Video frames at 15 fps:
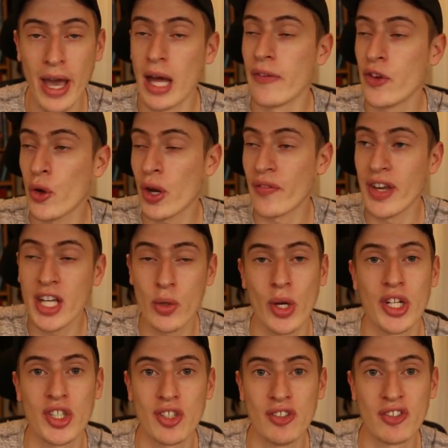And if you don't have any
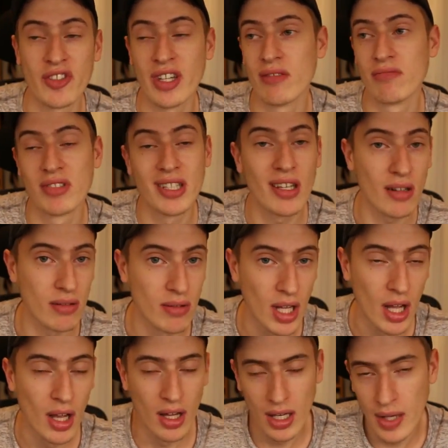questions, then still
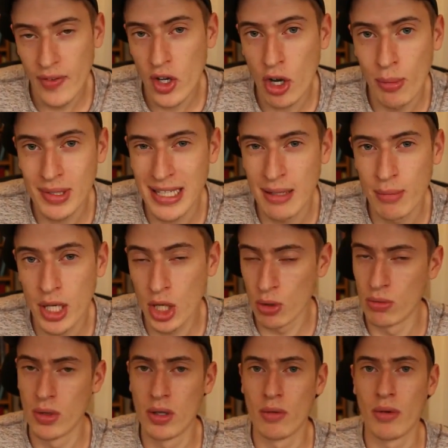leave a comment down
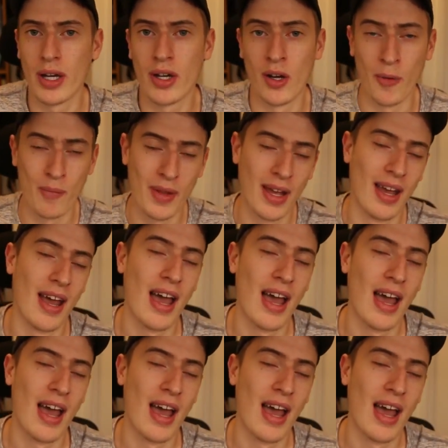below. Why not?